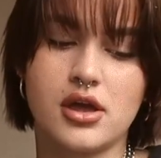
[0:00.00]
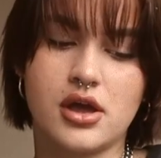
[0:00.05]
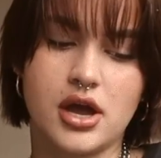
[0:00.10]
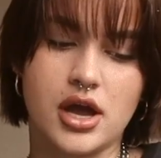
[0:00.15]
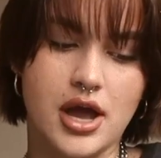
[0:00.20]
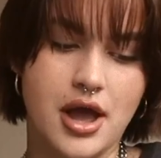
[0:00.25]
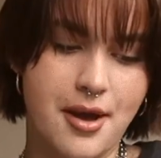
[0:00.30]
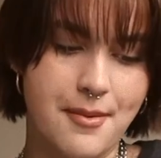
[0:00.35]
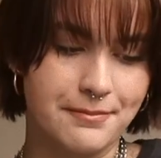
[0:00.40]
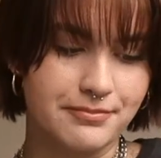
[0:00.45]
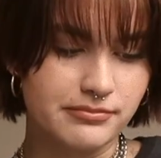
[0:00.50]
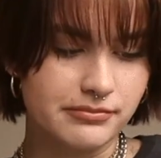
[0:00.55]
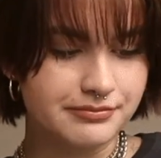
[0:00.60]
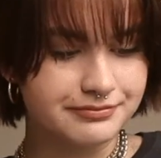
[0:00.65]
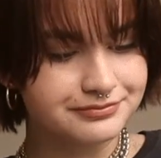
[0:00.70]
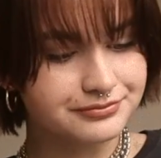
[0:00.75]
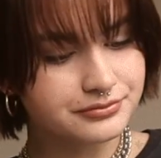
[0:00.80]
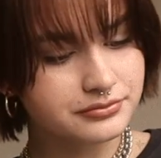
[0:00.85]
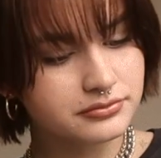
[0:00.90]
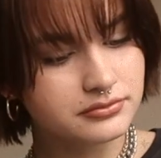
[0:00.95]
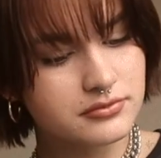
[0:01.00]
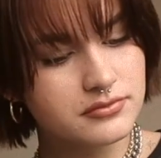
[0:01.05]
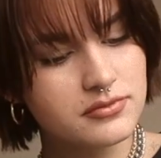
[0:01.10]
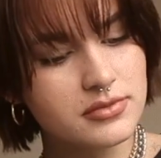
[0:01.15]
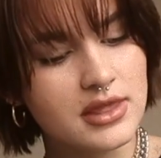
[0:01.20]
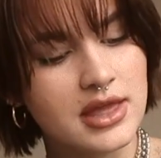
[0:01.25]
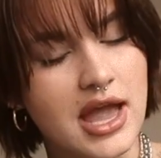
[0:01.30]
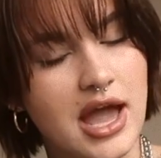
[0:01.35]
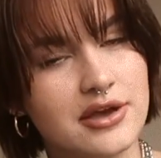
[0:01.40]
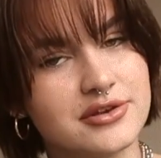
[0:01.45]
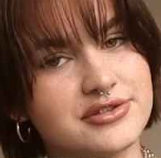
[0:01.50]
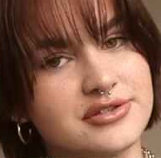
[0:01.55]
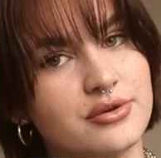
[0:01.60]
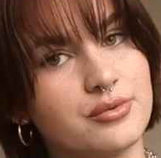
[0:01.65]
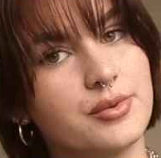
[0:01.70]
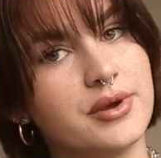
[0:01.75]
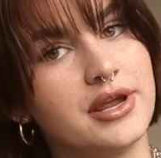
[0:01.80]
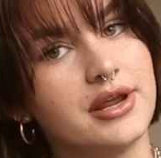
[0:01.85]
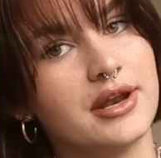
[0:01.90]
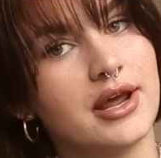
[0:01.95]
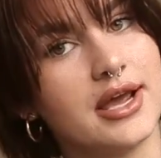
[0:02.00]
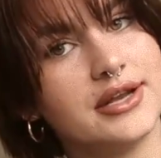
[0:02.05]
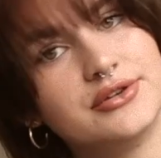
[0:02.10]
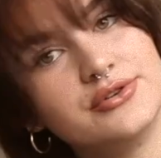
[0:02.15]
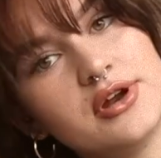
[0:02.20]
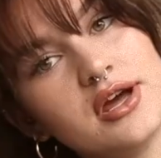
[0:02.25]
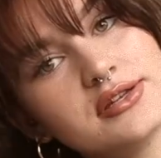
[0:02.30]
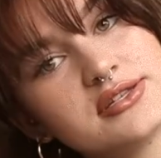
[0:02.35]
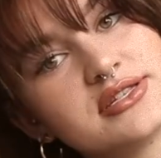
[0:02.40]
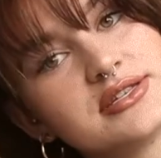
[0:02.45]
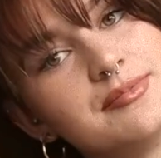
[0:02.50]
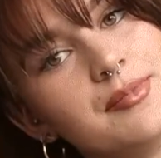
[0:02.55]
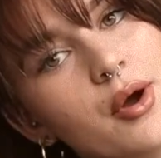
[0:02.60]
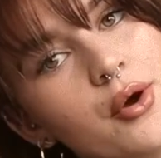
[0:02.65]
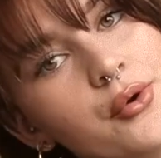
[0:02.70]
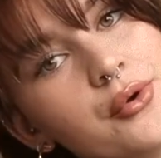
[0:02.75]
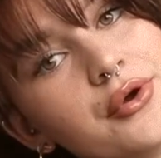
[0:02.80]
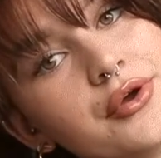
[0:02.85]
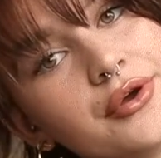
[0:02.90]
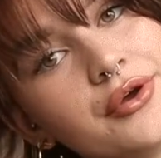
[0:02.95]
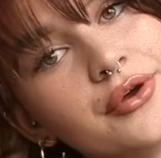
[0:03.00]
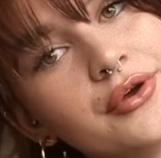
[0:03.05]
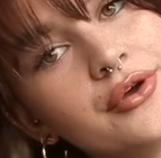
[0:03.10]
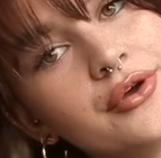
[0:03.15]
How's the weed? I do not smoke,